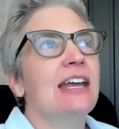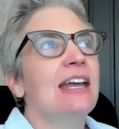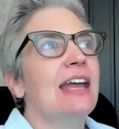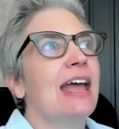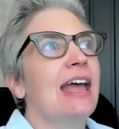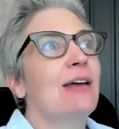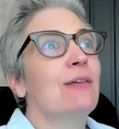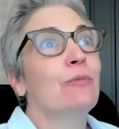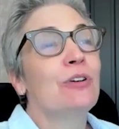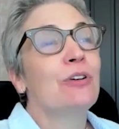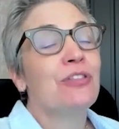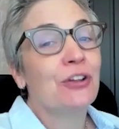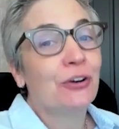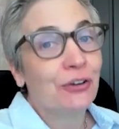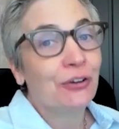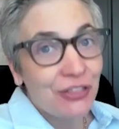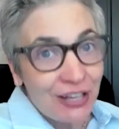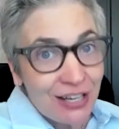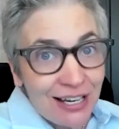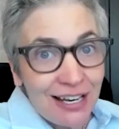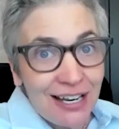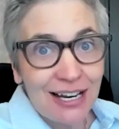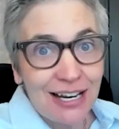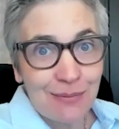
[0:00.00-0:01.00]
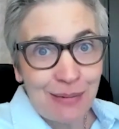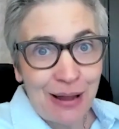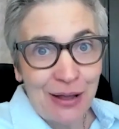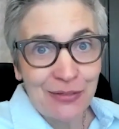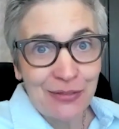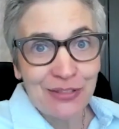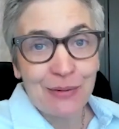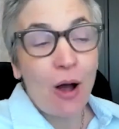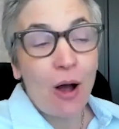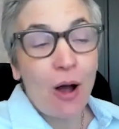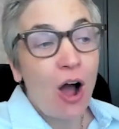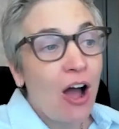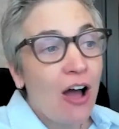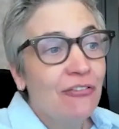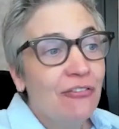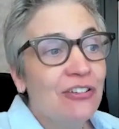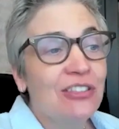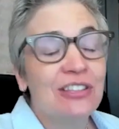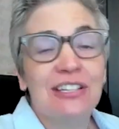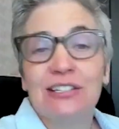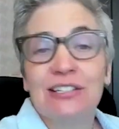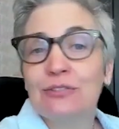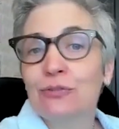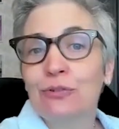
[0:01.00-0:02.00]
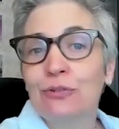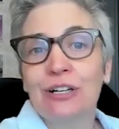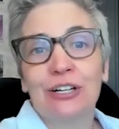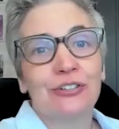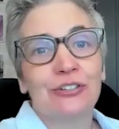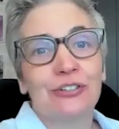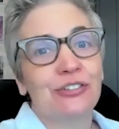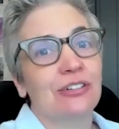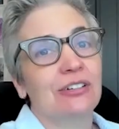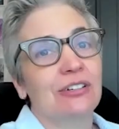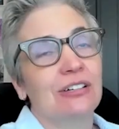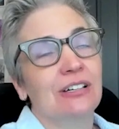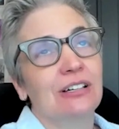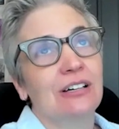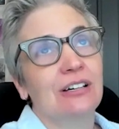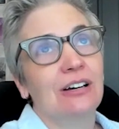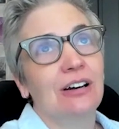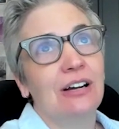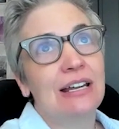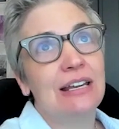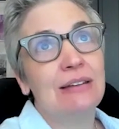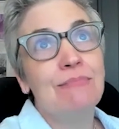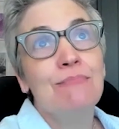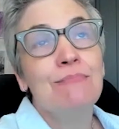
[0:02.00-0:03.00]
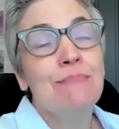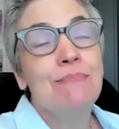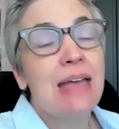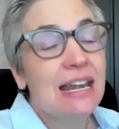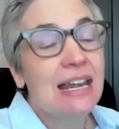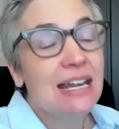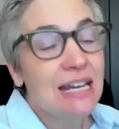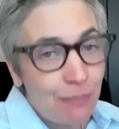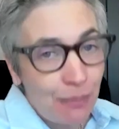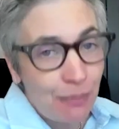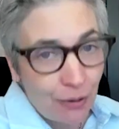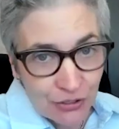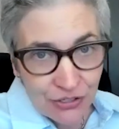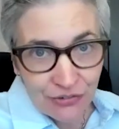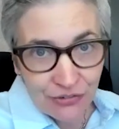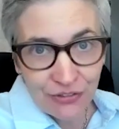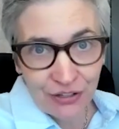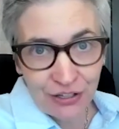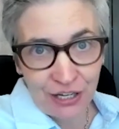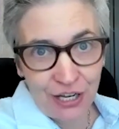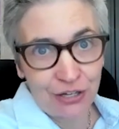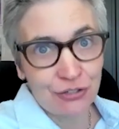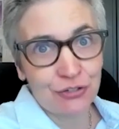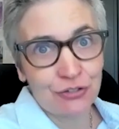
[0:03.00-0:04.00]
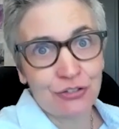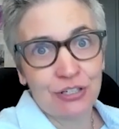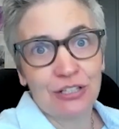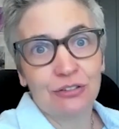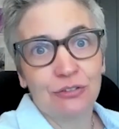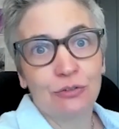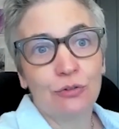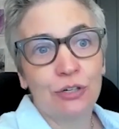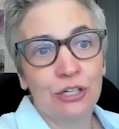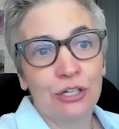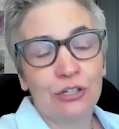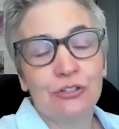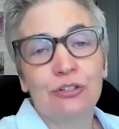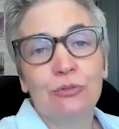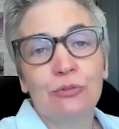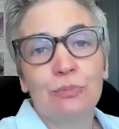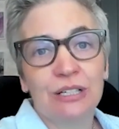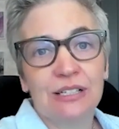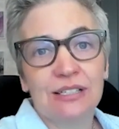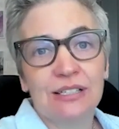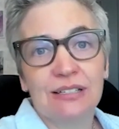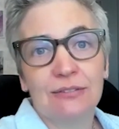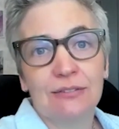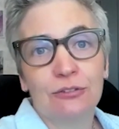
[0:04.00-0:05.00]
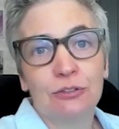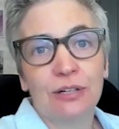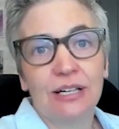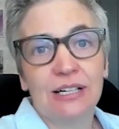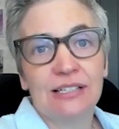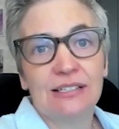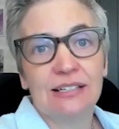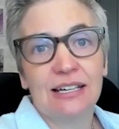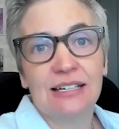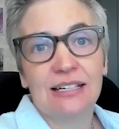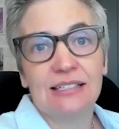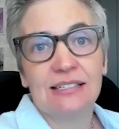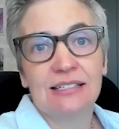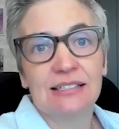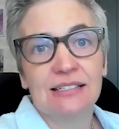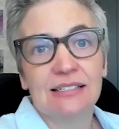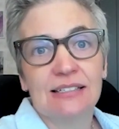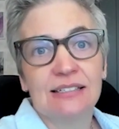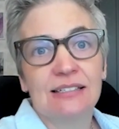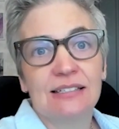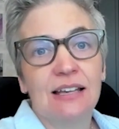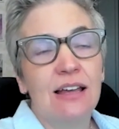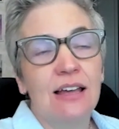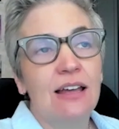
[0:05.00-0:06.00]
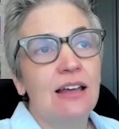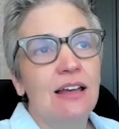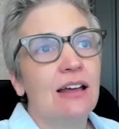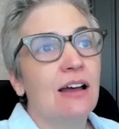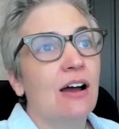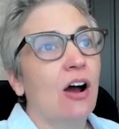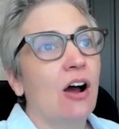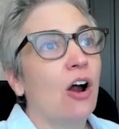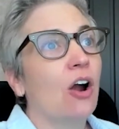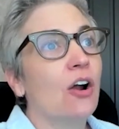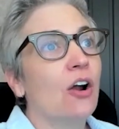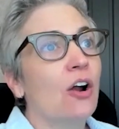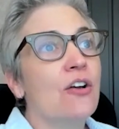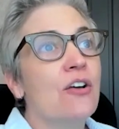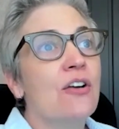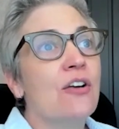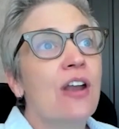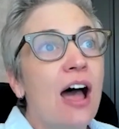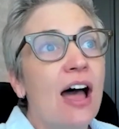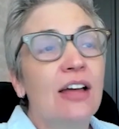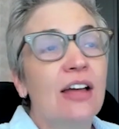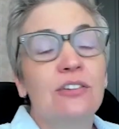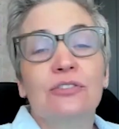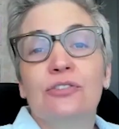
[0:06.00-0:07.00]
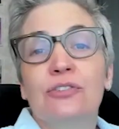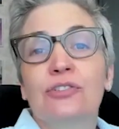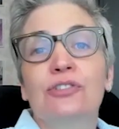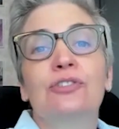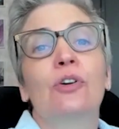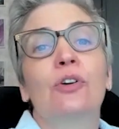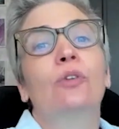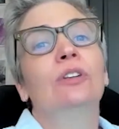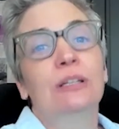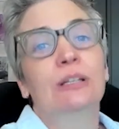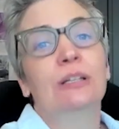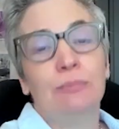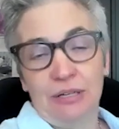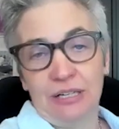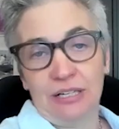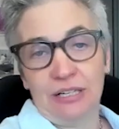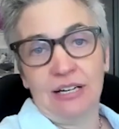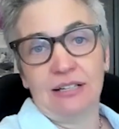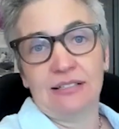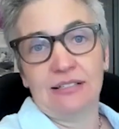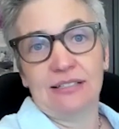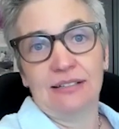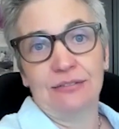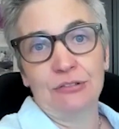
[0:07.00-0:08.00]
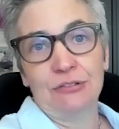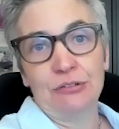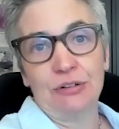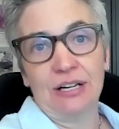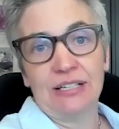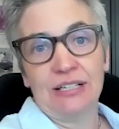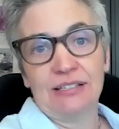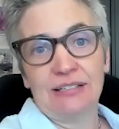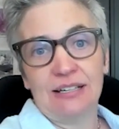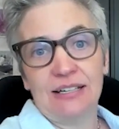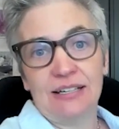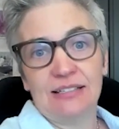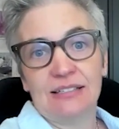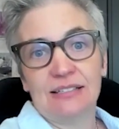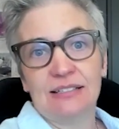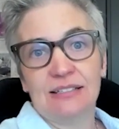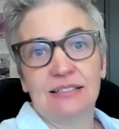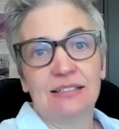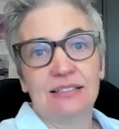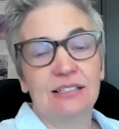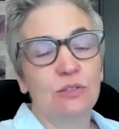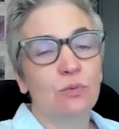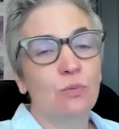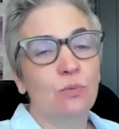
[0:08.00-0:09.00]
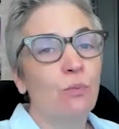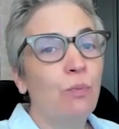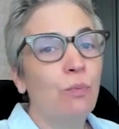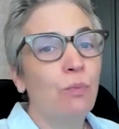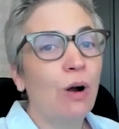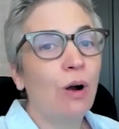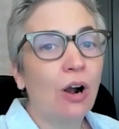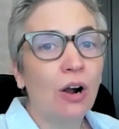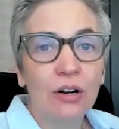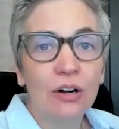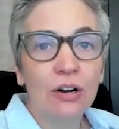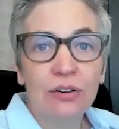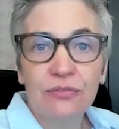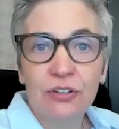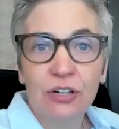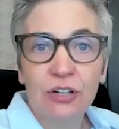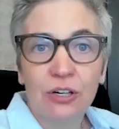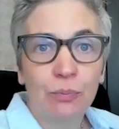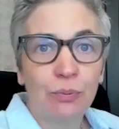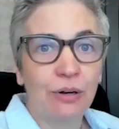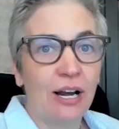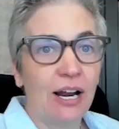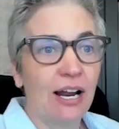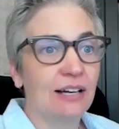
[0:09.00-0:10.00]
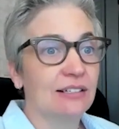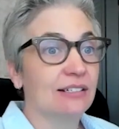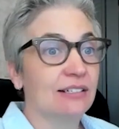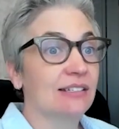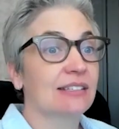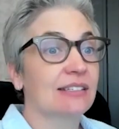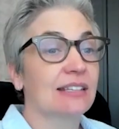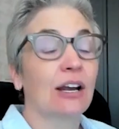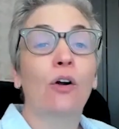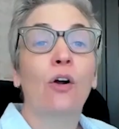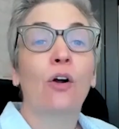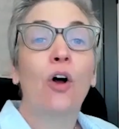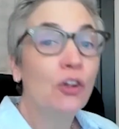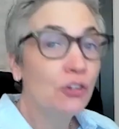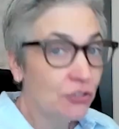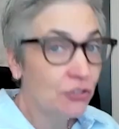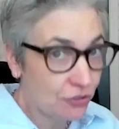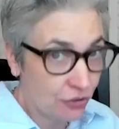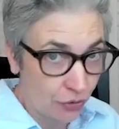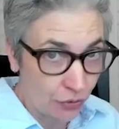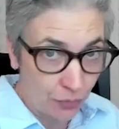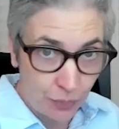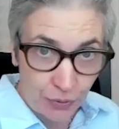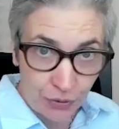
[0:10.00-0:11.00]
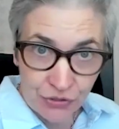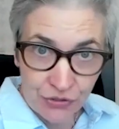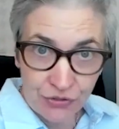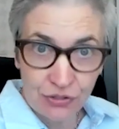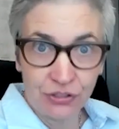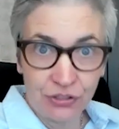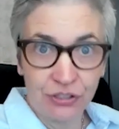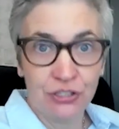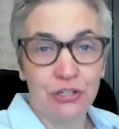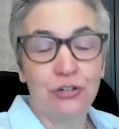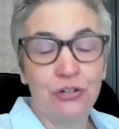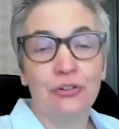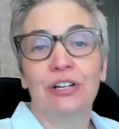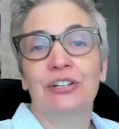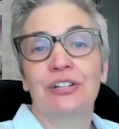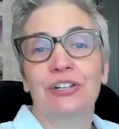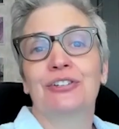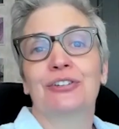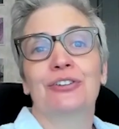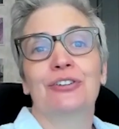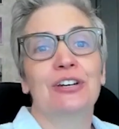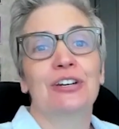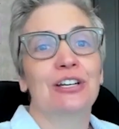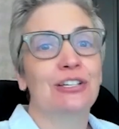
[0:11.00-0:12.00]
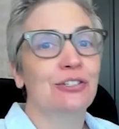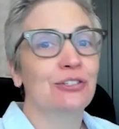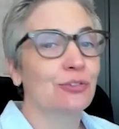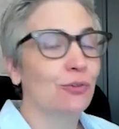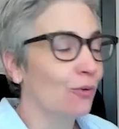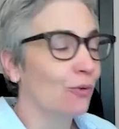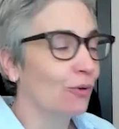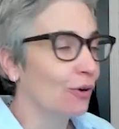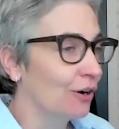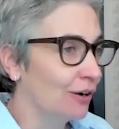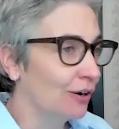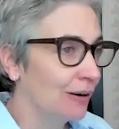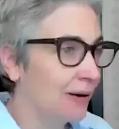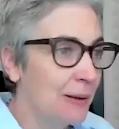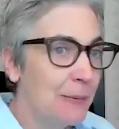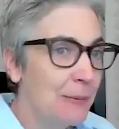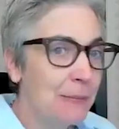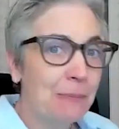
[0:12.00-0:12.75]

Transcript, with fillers: And when they're thinking about them, often these lawyers in many parts of the country, lawyers who bring civil rights cases are not solely bringing civil rights cases. It's part of their practice. They're also personal injury attorneys or